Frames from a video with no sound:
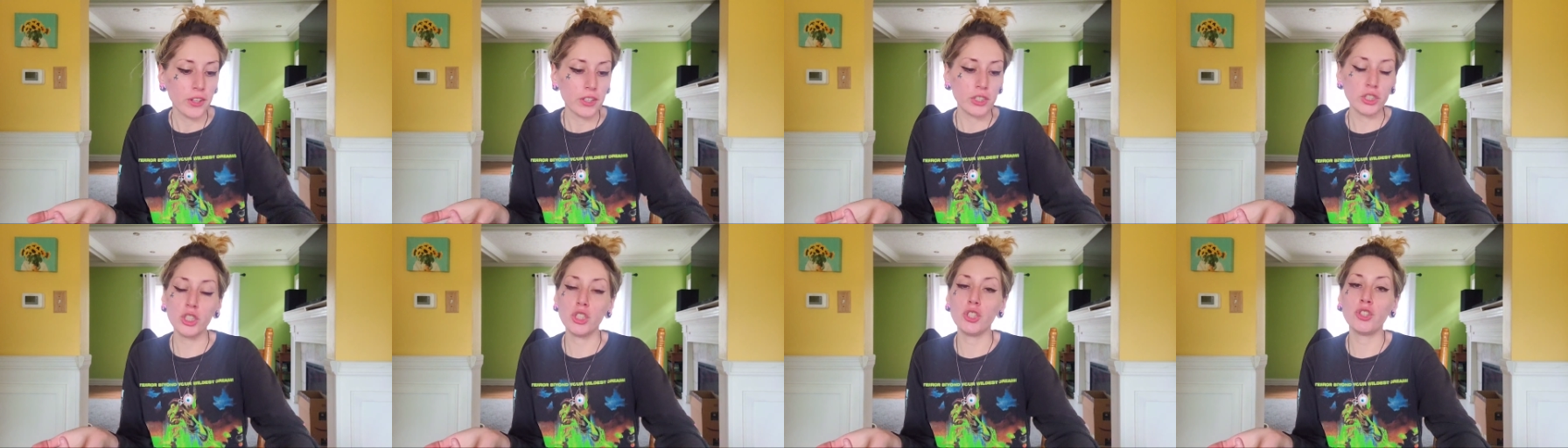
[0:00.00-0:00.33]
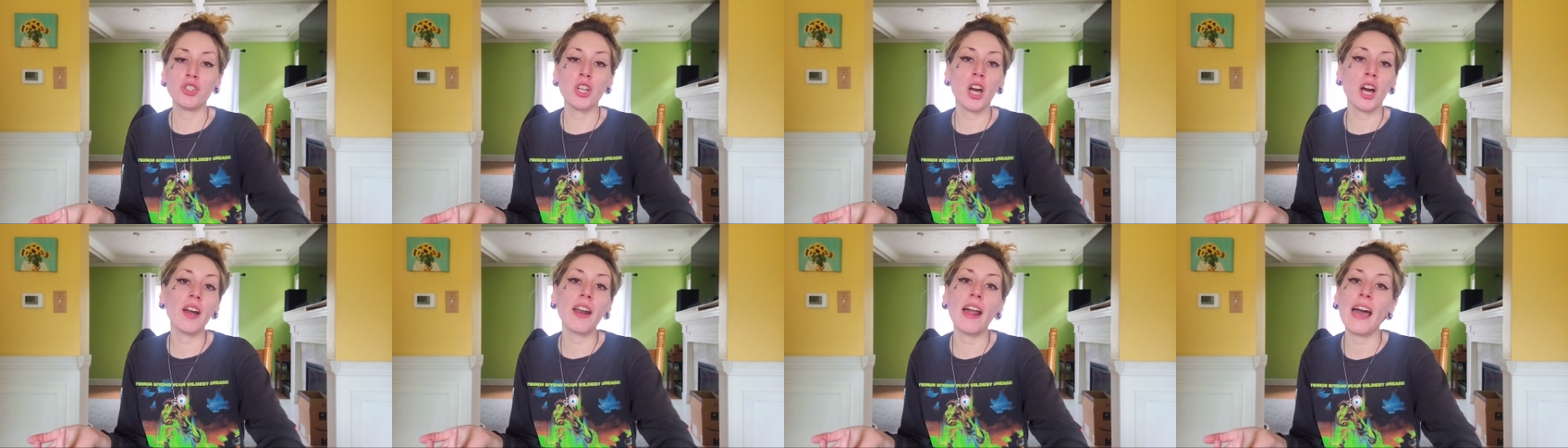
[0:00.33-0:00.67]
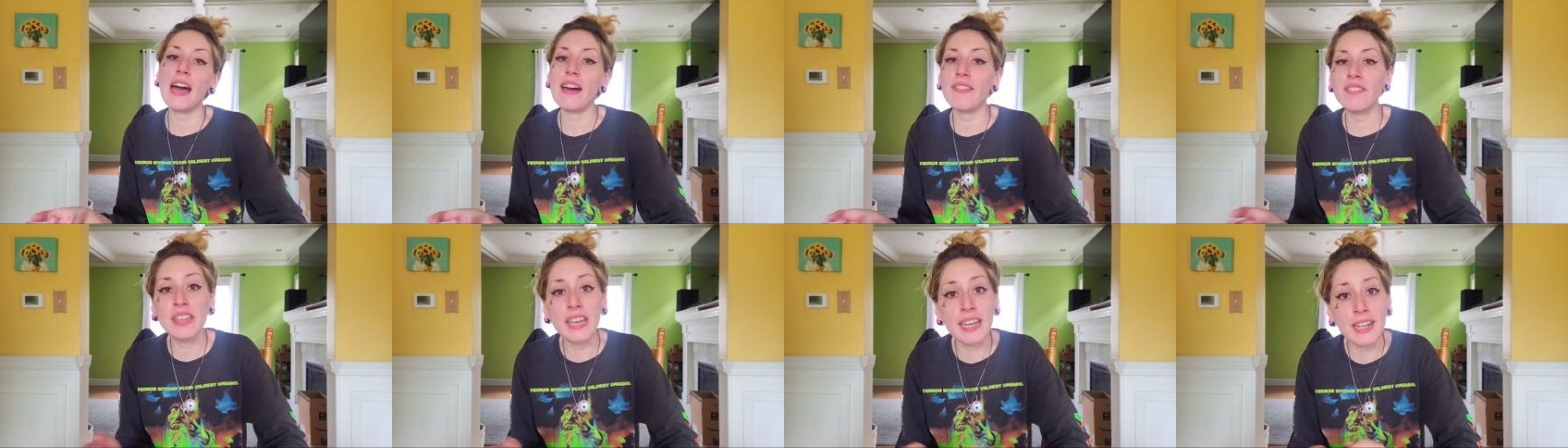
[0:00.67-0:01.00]
Do you not
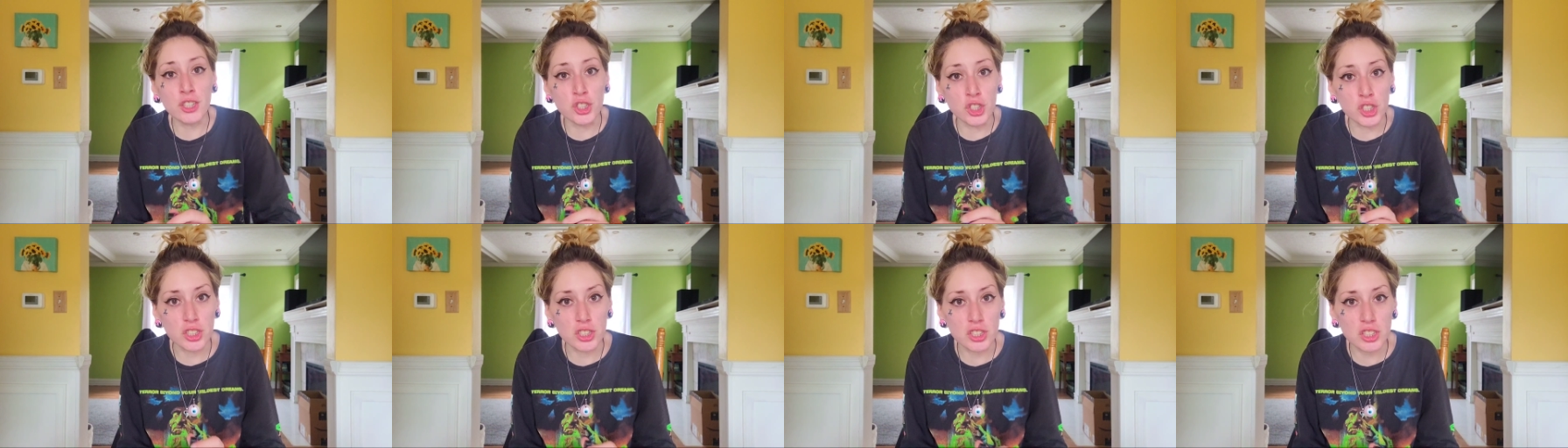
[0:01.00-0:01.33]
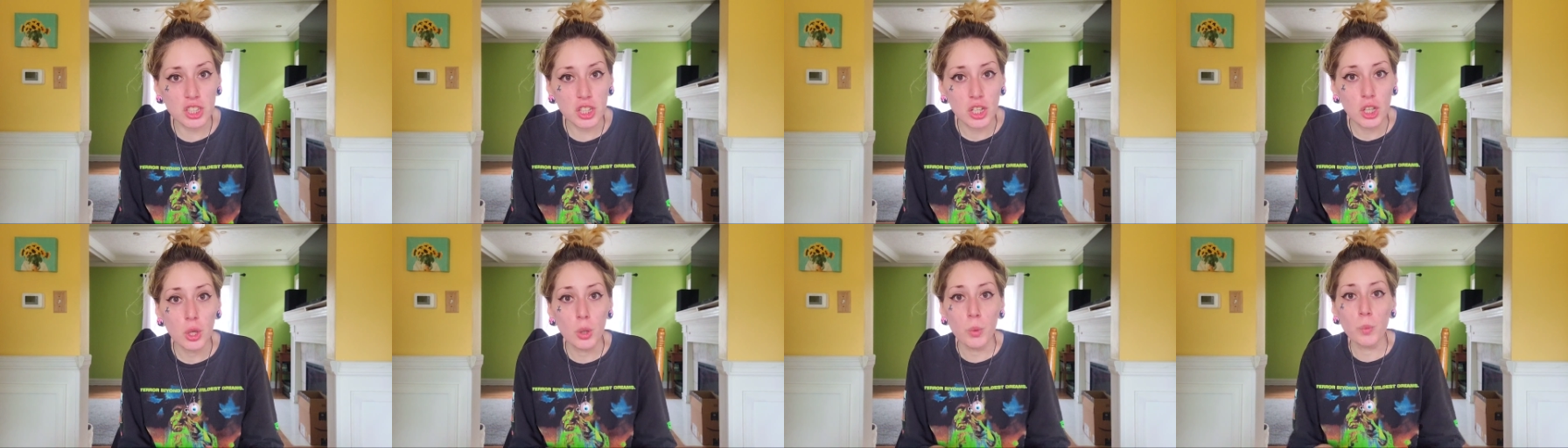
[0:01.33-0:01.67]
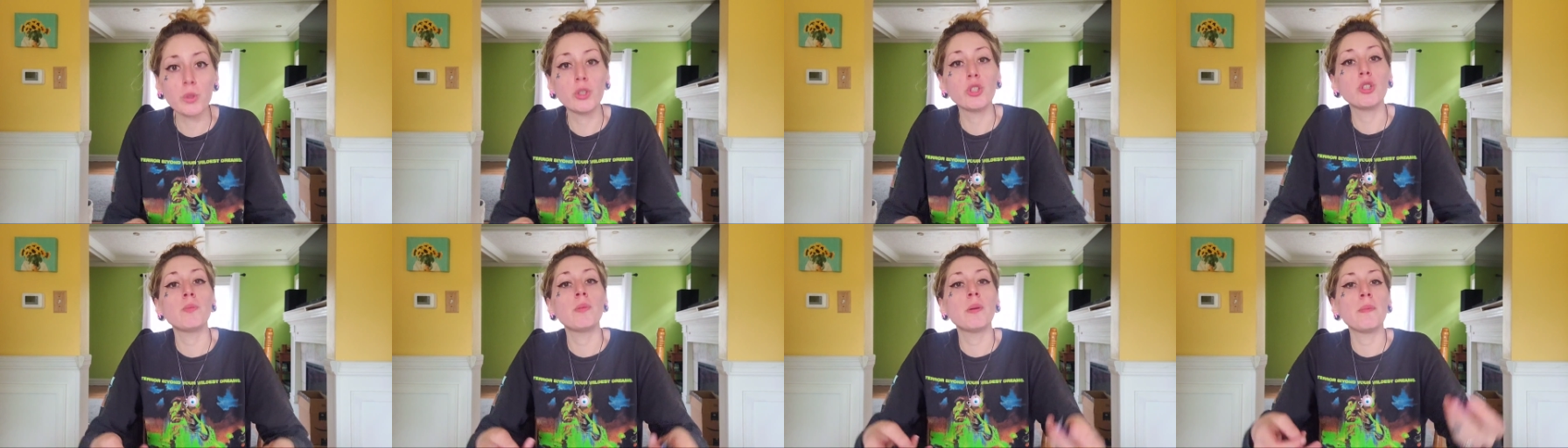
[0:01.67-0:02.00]
have gauges?
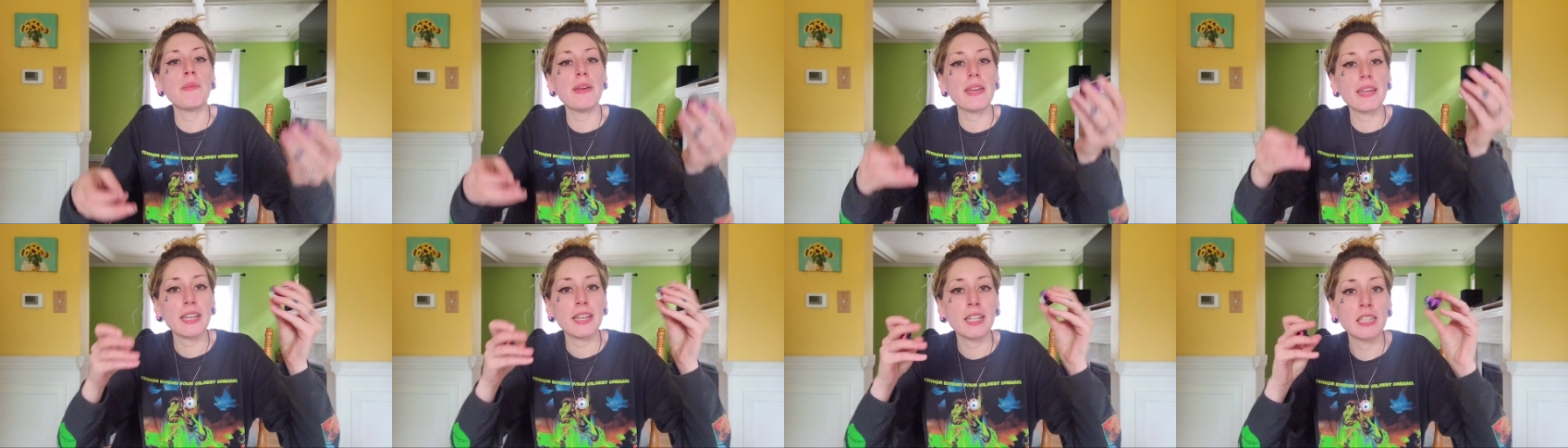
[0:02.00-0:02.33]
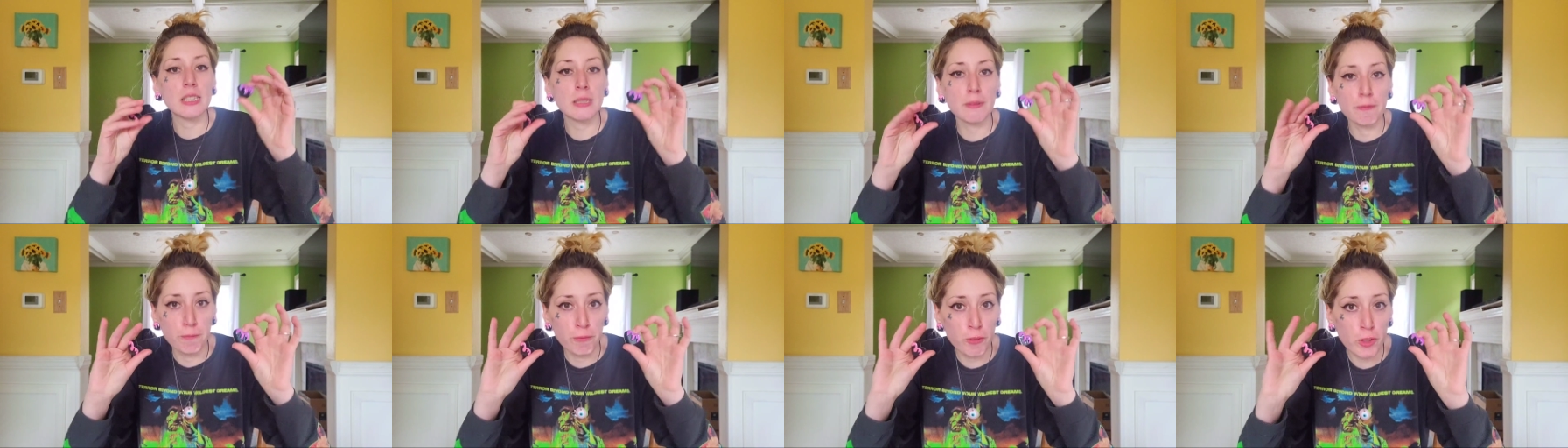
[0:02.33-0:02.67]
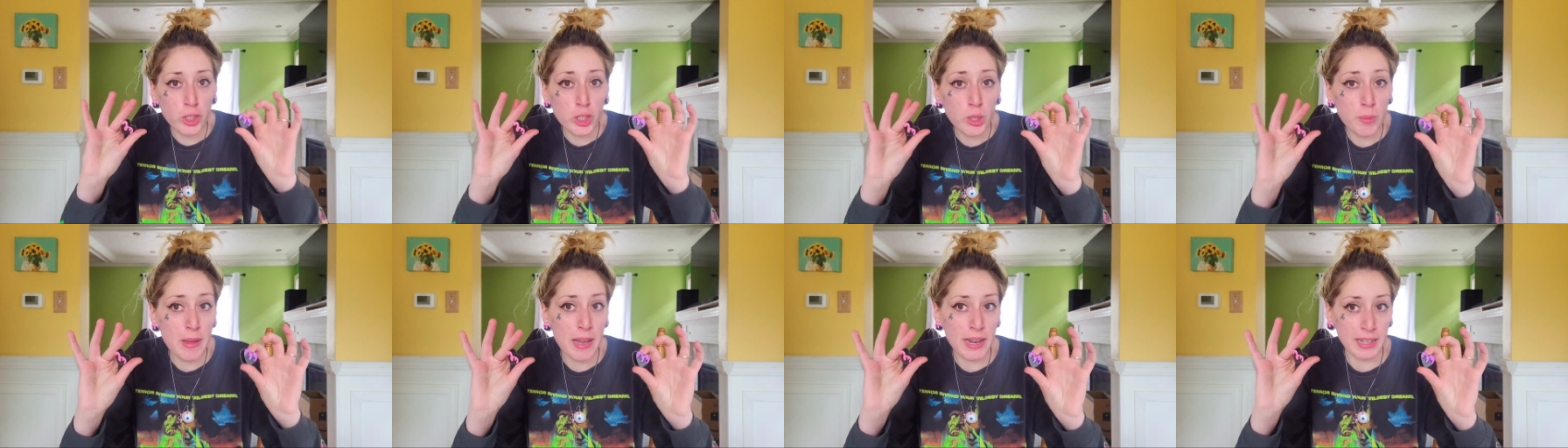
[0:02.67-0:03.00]
Will you be making some
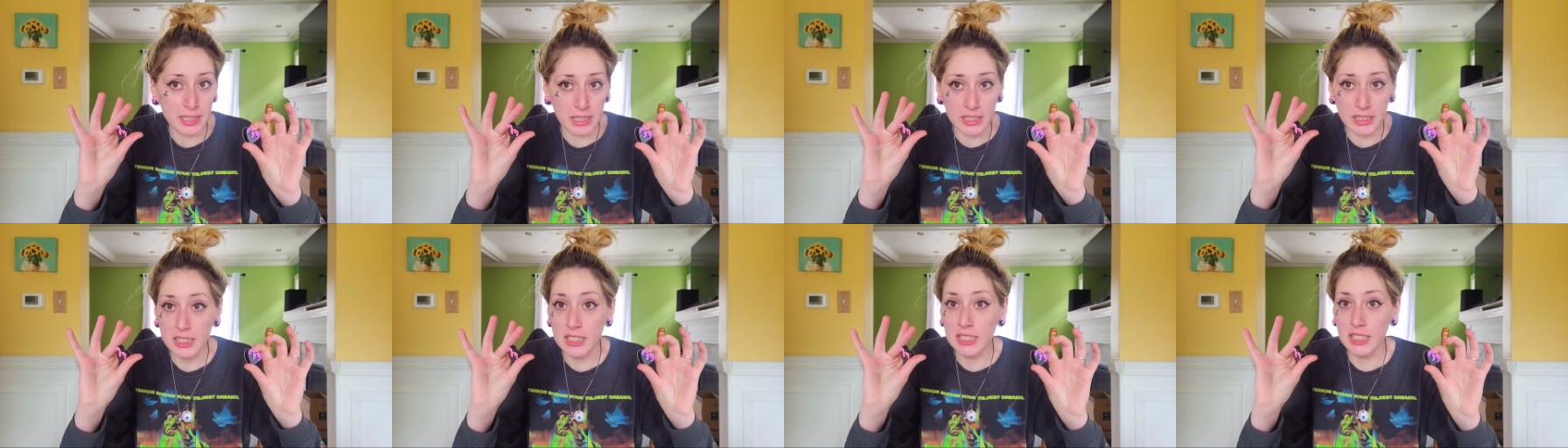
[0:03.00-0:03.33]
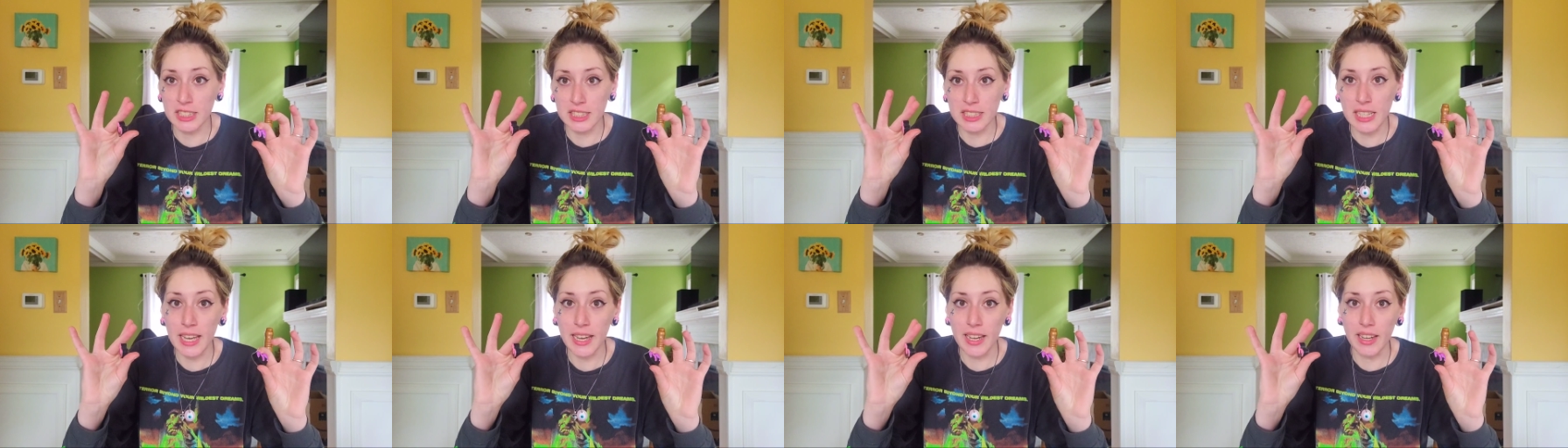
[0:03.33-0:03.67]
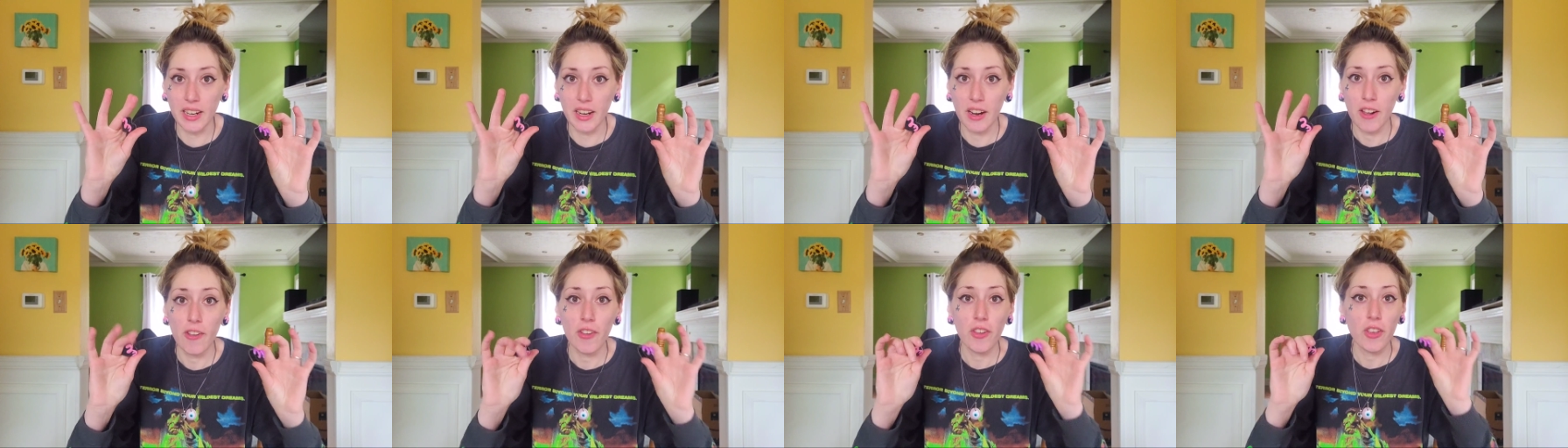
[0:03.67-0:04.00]
fridge magnets
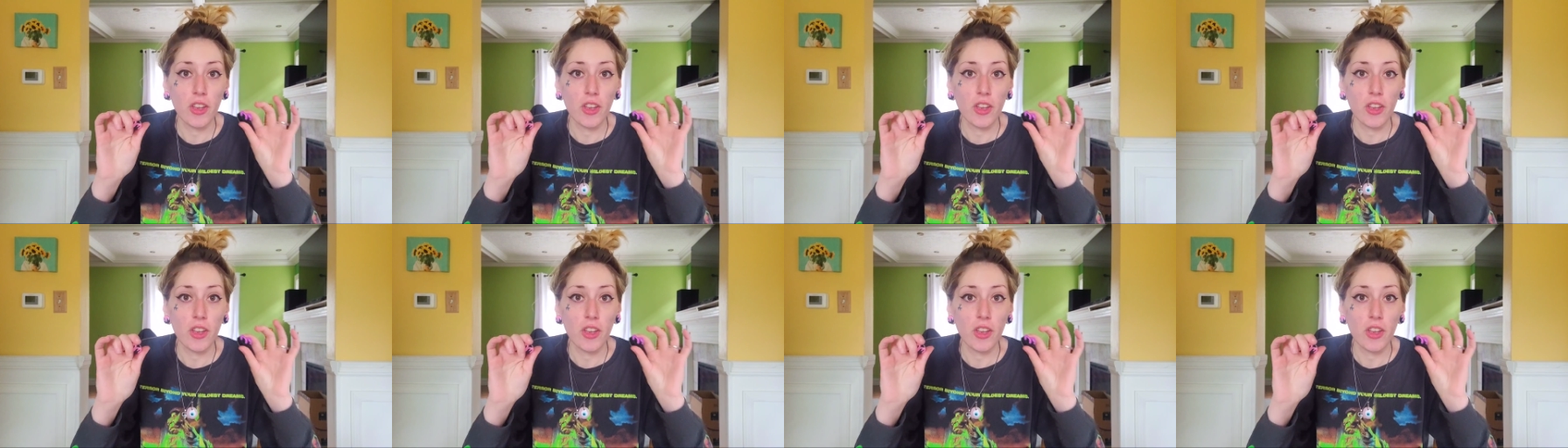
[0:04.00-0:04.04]
instead?